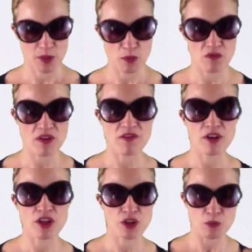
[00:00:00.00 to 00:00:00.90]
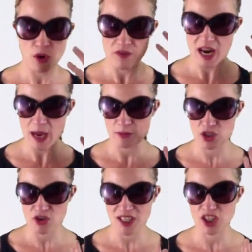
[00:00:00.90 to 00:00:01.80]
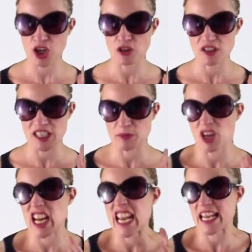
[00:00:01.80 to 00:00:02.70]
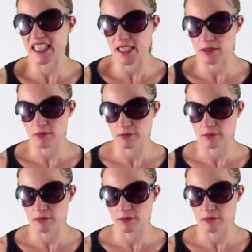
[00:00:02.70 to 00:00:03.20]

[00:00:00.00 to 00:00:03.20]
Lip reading: but refers to more of an abstract concept, an it.